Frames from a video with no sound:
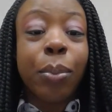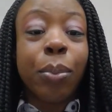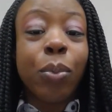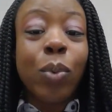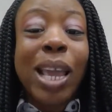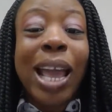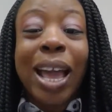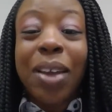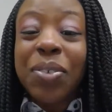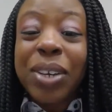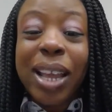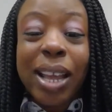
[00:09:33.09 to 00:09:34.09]
We
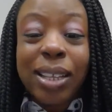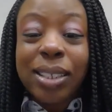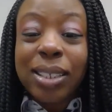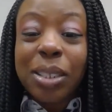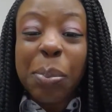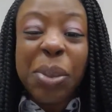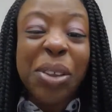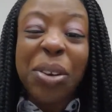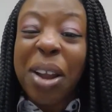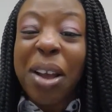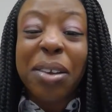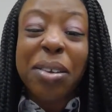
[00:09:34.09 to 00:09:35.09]
have tests, but they're not